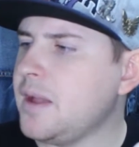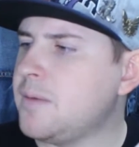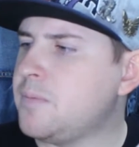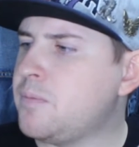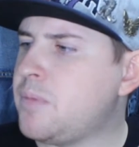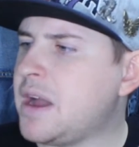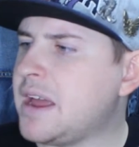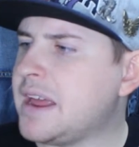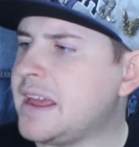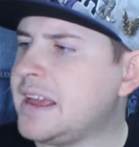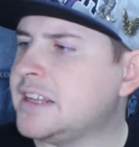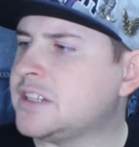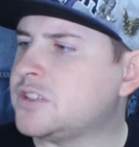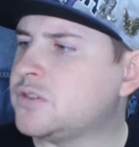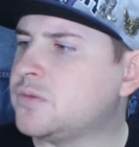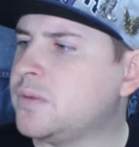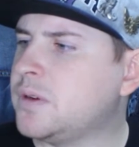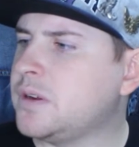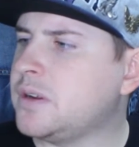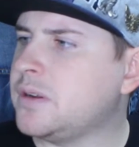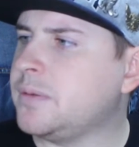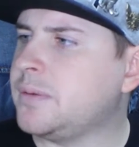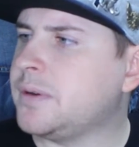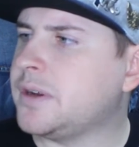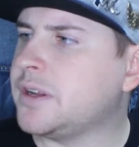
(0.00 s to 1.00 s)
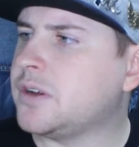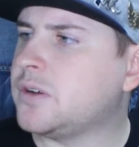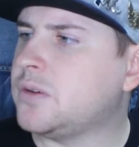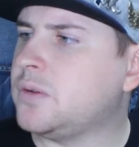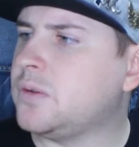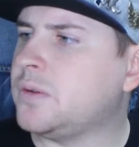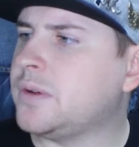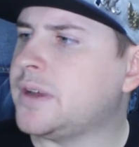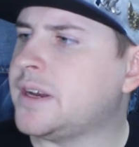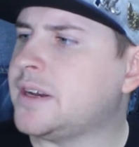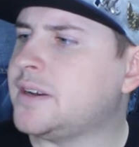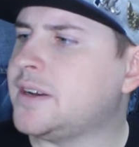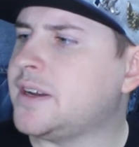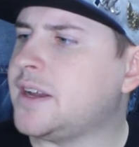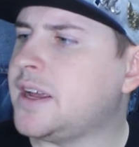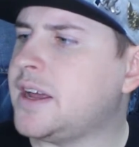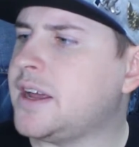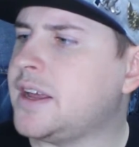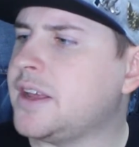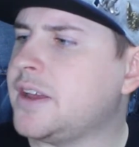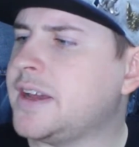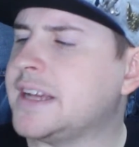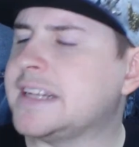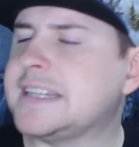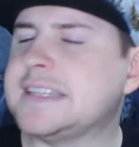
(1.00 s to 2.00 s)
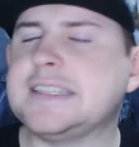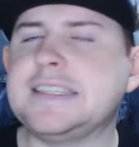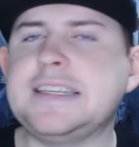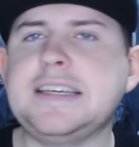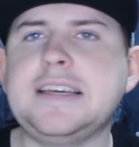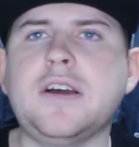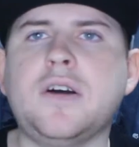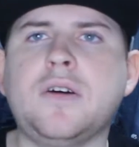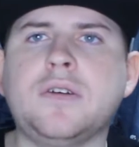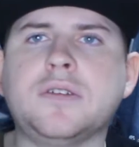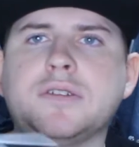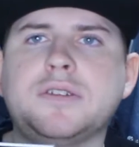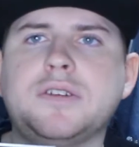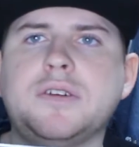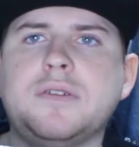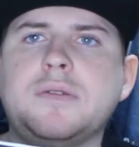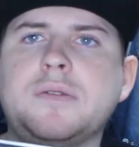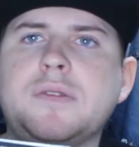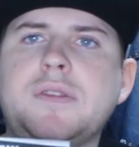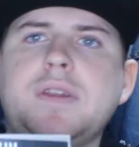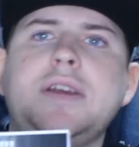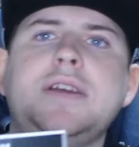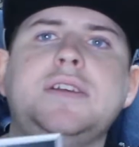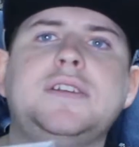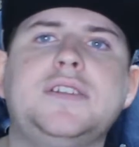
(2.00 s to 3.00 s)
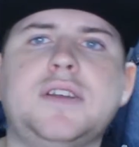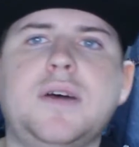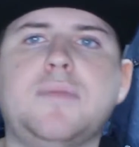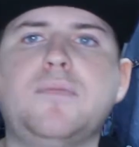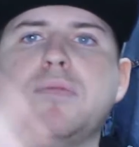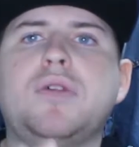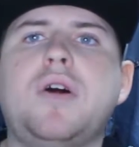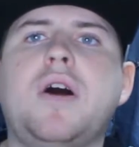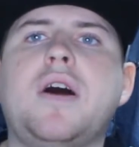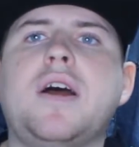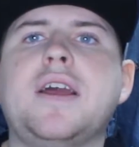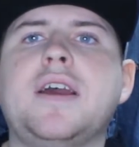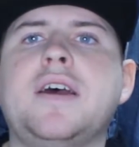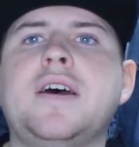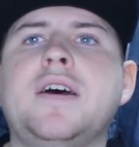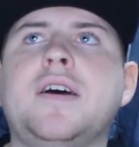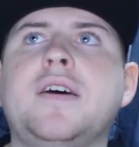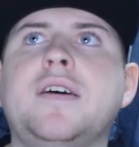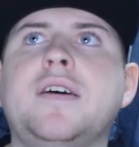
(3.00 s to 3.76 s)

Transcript: But it's really, really cool, and you get to see also the subplot,